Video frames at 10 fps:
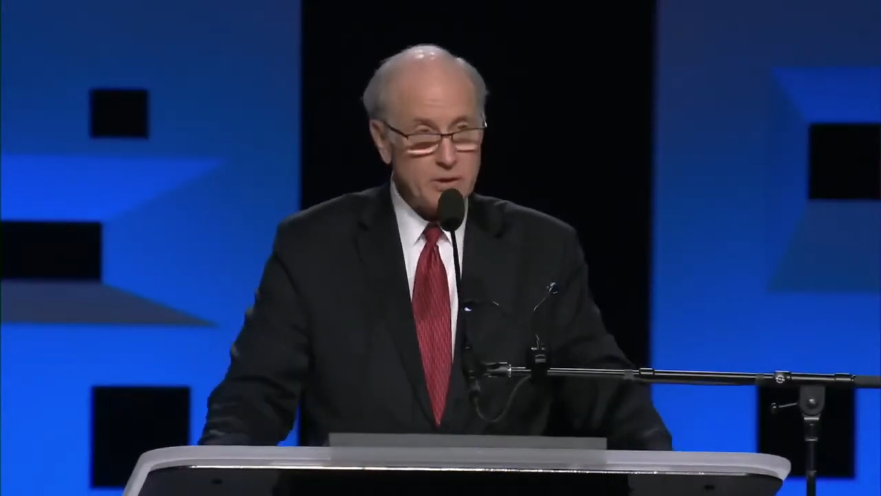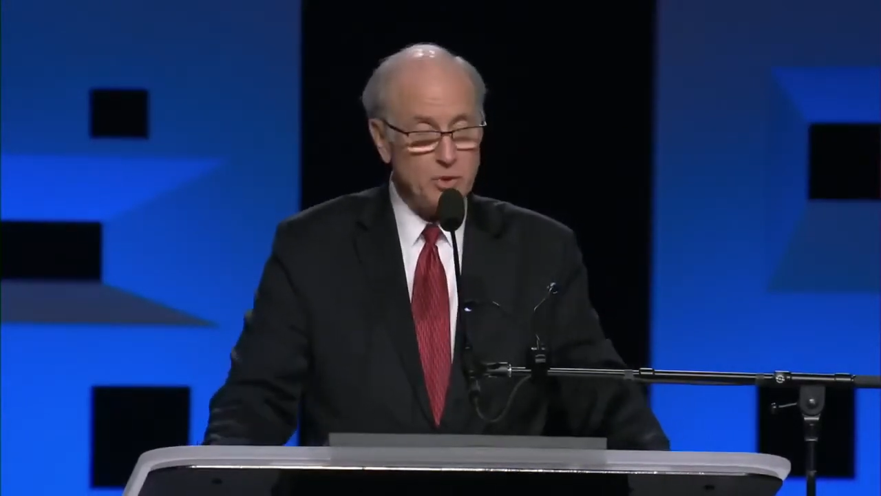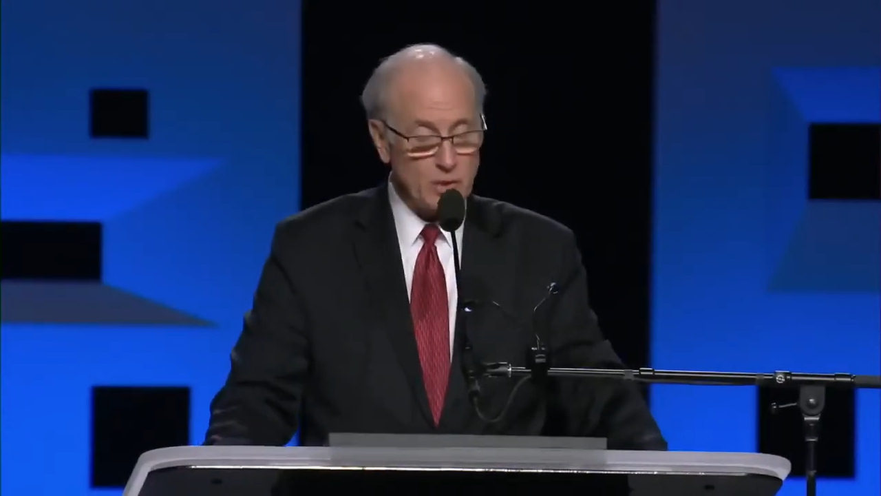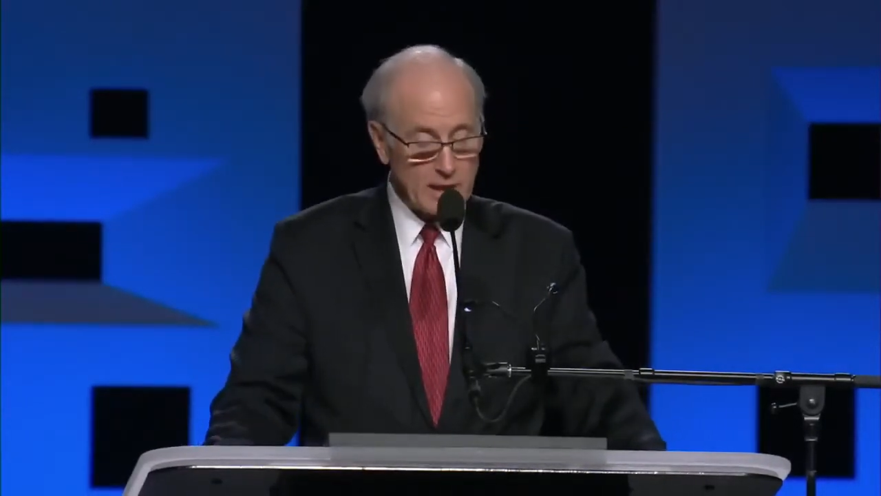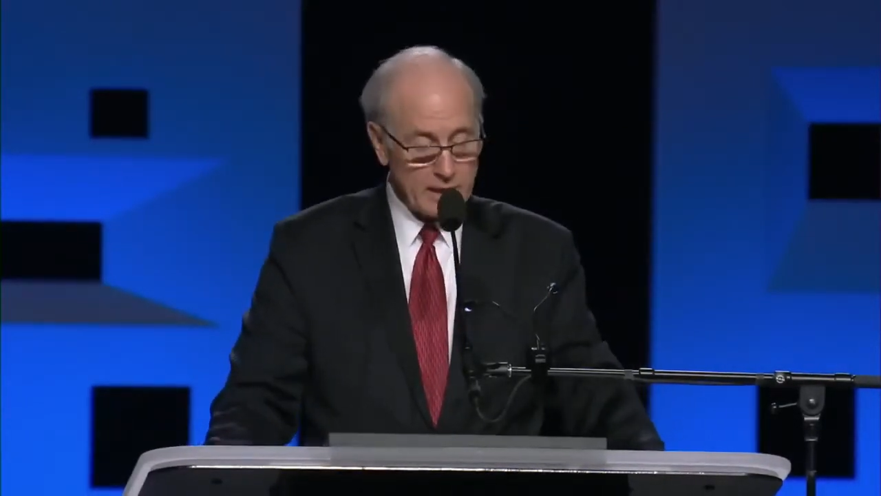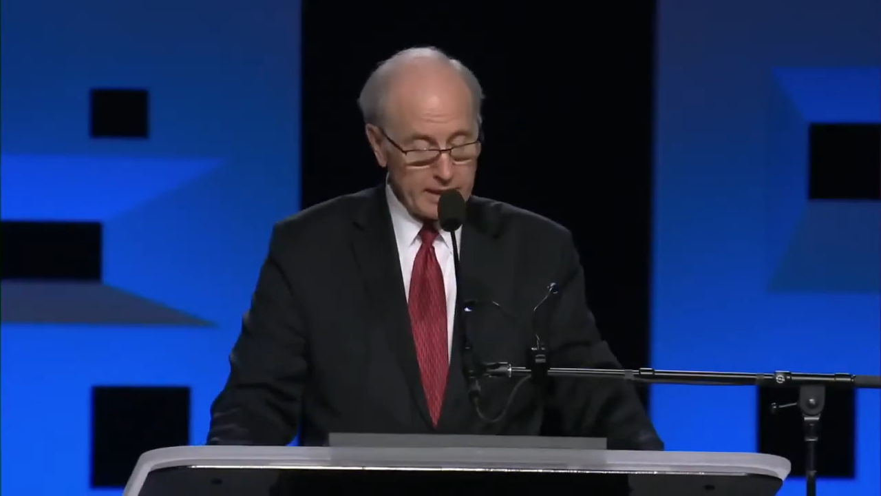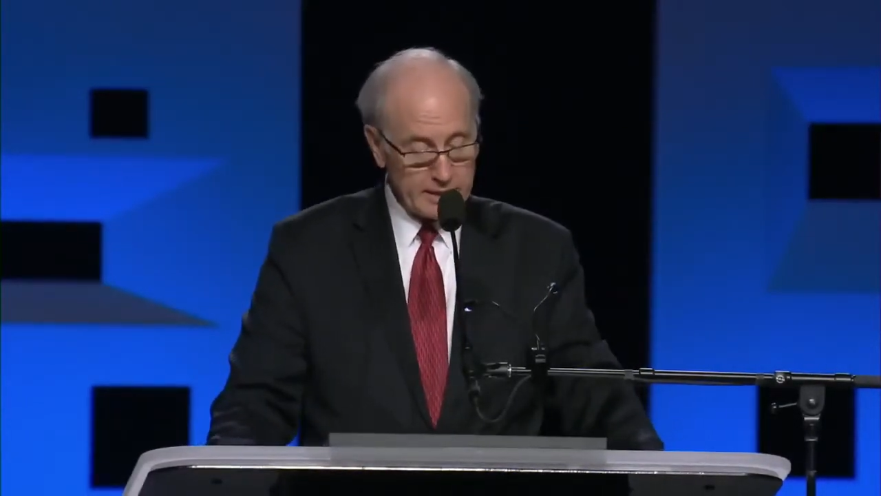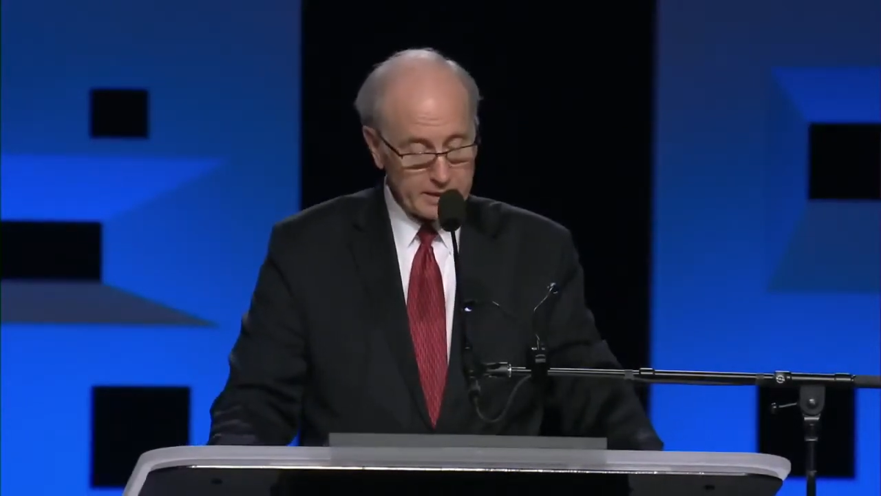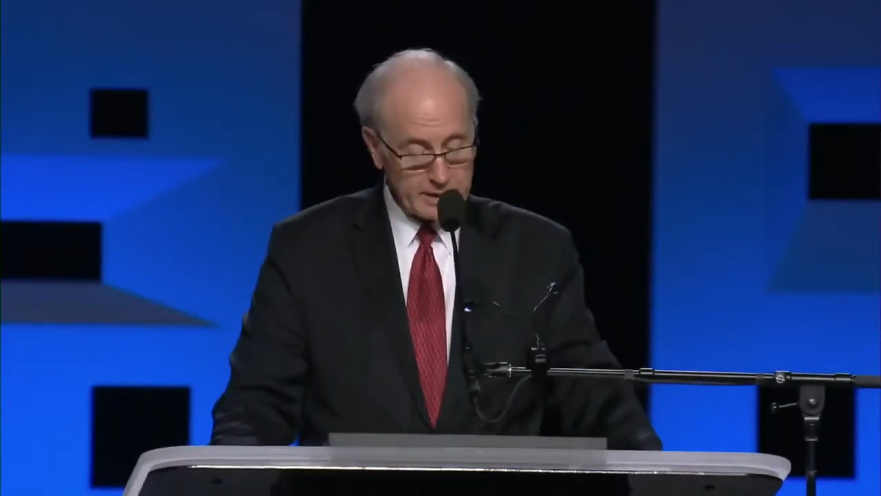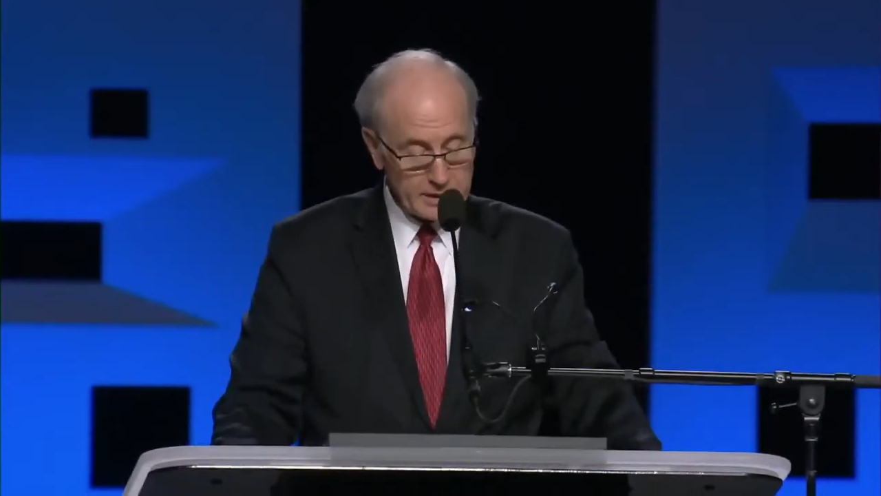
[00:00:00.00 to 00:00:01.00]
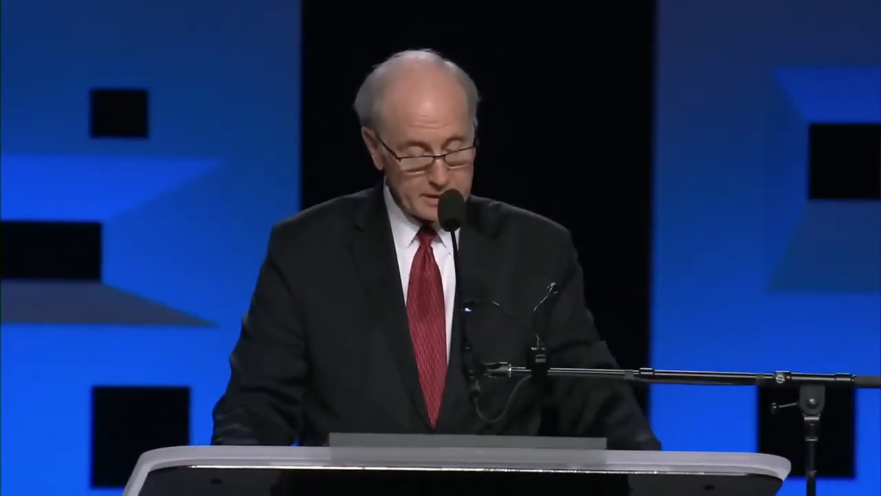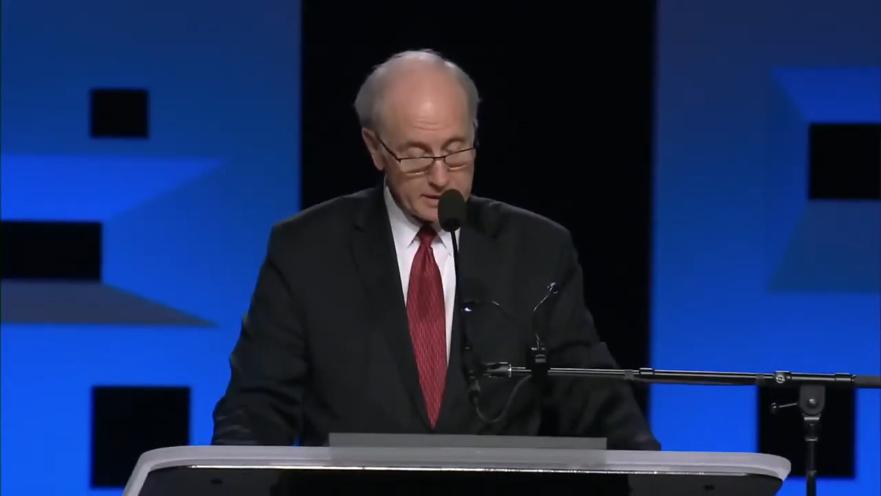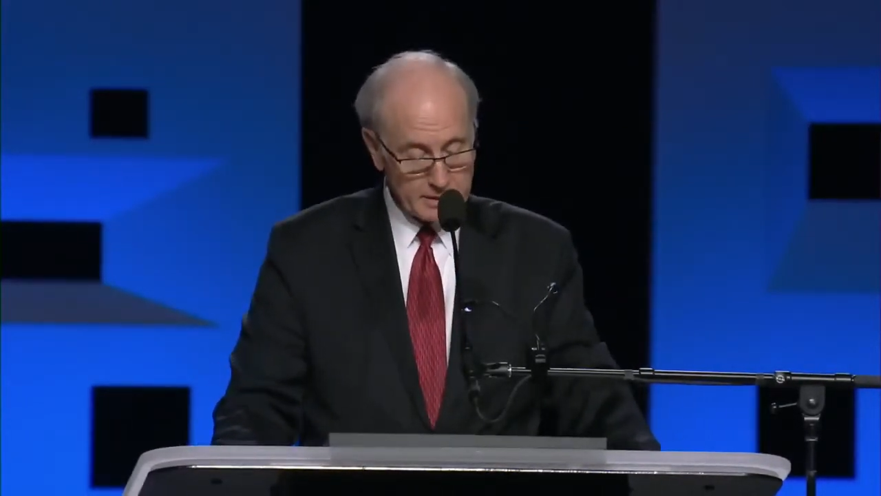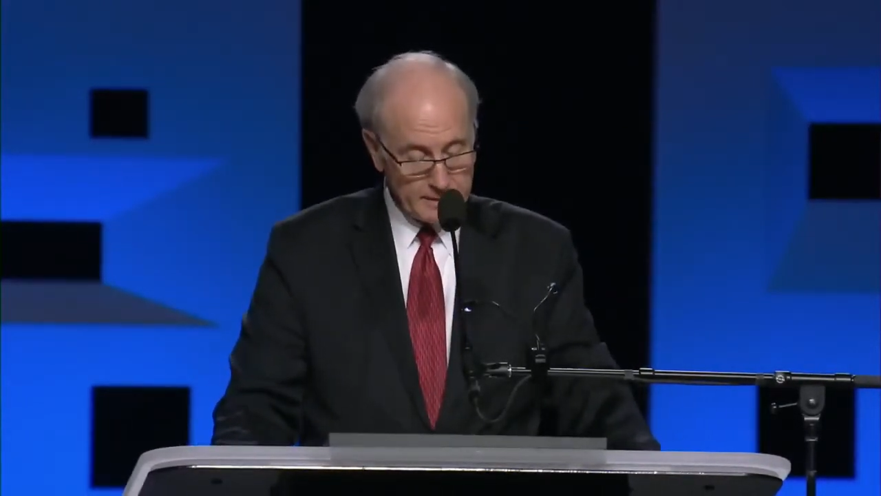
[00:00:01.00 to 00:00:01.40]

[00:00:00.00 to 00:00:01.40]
to our entities.